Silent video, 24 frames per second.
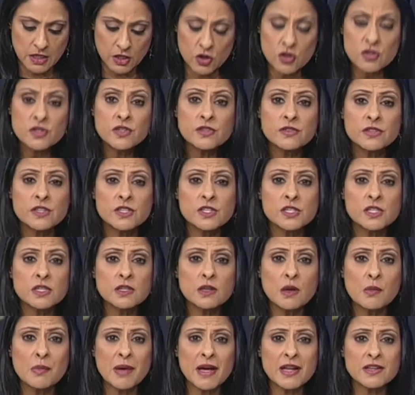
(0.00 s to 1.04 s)
Good
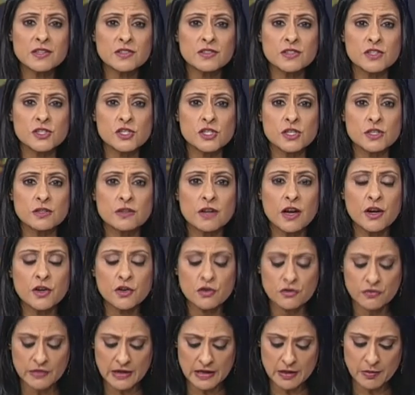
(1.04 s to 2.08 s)
decision, bad decision. How do
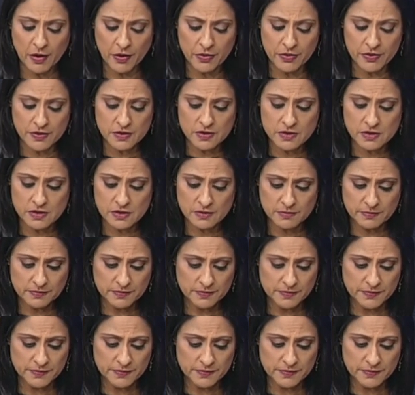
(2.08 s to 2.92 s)
you feel about this?